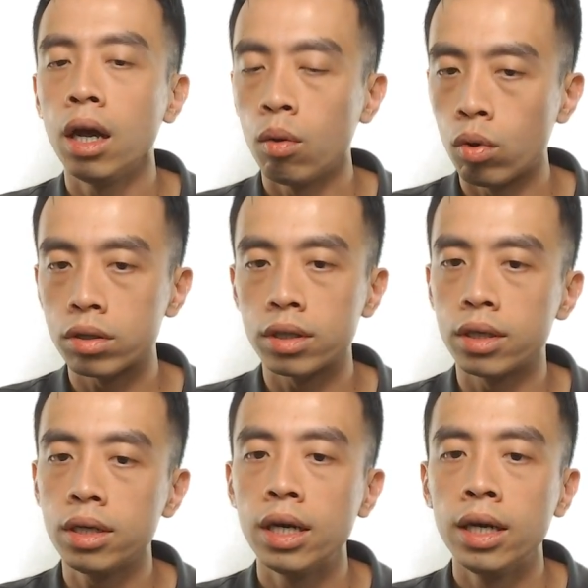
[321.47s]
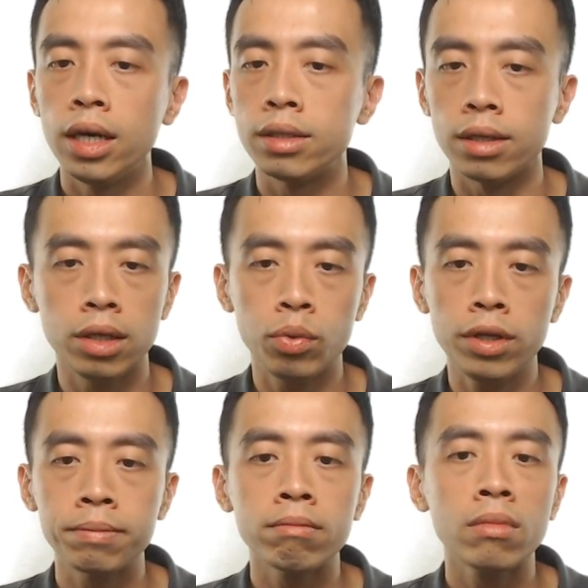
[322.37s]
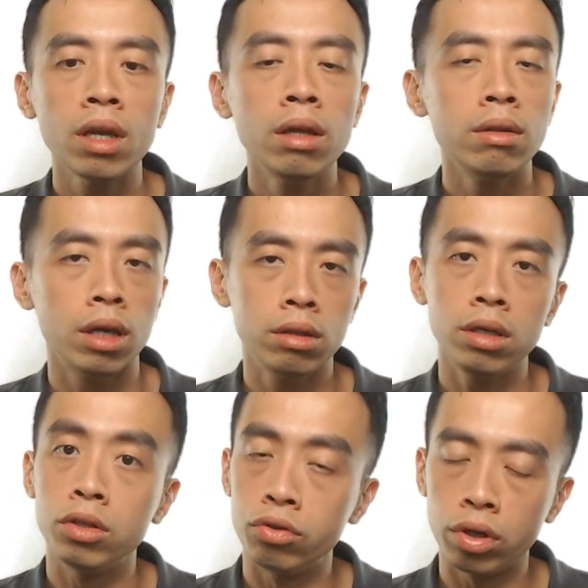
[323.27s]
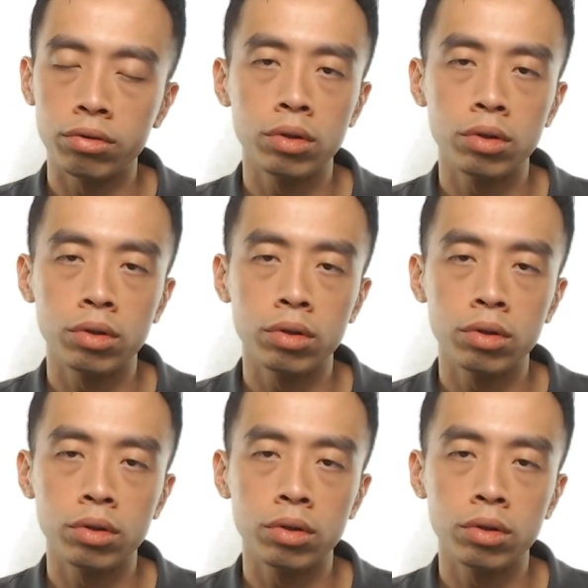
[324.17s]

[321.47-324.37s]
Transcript: water is a liquid, then in general,